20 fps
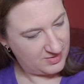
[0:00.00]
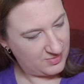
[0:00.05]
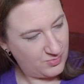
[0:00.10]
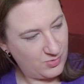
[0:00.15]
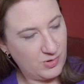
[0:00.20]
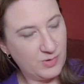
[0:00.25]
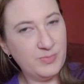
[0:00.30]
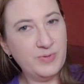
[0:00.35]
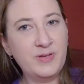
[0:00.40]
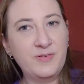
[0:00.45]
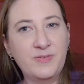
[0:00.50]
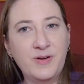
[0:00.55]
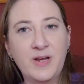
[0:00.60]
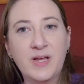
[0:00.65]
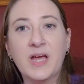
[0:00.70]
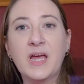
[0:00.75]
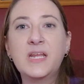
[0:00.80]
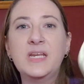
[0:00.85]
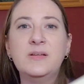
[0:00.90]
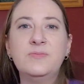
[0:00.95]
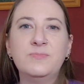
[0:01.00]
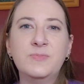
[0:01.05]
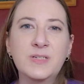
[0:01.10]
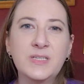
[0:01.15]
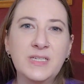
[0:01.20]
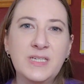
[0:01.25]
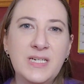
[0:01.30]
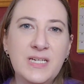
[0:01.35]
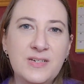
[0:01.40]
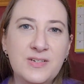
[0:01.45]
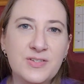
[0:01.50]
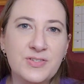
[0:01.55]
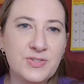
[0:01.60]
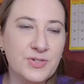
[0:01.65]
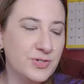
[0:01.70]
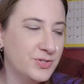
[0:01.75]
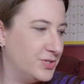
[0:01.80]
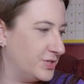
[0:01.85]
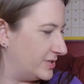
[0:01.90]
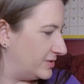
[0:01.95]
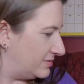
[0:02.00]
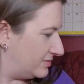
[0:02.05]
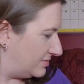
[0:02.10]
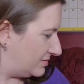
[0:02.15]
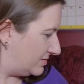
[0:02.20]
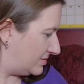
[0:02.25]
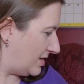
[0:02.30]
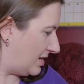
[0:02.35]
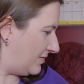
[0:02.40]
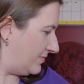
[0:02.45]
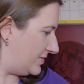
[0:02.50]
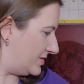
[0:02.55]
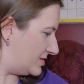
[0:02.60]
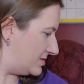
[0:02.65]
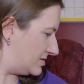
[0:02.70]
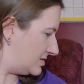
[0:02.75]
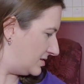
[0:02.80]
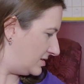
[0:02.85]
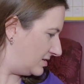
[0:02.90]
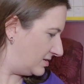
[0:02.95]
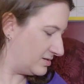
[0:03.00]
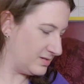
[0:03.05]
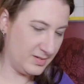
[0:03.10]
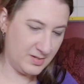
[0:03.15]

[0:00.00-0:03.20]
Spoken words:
horribly fraying. I really need to serge it, obviously.